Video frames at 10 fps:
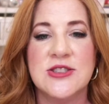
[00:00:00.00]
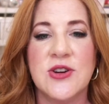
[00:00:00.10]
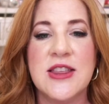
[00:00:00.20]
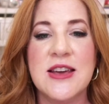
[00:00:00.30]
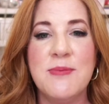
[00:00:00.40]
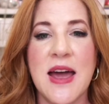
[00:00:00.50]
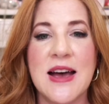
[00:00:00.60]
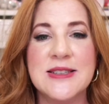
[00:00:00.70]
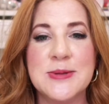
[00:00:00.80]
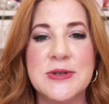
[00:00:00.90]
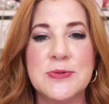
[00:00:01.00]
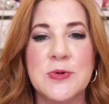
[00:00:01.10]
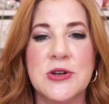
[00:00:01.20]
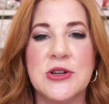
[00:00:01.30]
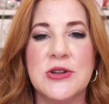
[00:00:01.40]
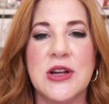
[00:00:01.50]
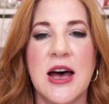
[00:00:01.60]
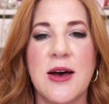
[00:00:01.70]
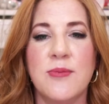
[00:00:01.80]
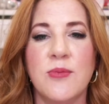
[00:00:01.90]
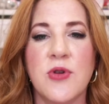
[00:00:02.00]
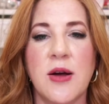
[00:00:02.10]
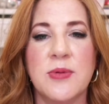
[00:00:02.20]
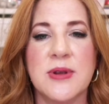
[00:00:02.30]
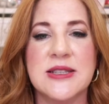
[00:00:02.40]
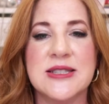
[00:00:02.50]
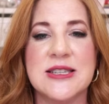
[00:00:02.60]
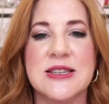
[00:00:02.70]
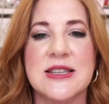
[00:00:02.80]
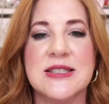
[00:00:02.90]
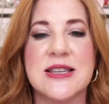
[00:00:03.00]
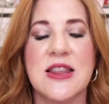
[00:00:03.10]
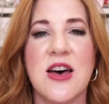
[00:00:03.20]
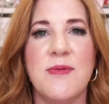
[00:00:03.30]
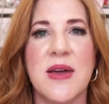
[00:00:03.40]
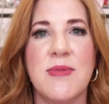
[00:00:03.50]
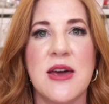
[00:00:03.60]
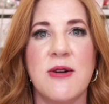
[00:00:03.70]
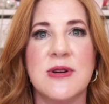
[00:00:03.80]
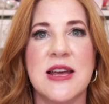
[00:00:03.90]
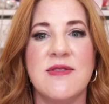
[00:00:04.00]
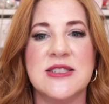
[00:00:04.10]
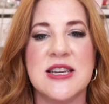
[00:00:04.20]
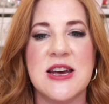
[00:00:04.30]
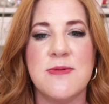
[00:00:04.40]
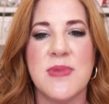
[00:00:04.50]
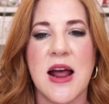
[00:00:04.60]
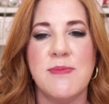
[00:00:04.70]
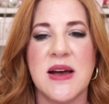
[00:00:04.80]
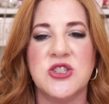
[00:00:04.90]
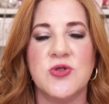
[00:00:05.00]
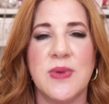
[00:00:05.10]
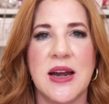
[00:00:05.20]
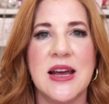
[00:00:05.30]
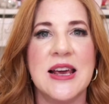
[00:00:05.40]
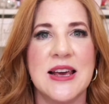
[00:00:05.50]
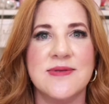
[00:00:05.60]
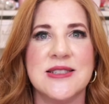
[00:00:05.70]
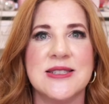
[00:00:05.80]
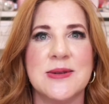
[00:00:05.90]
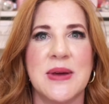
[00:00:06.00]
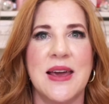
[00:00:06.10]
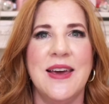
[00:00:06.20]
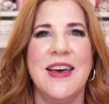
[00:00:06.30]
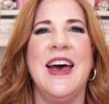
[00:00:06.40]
So I think my husband will probably steal this. I thought maybe I would give it to him, but I bet you money he gives it to me.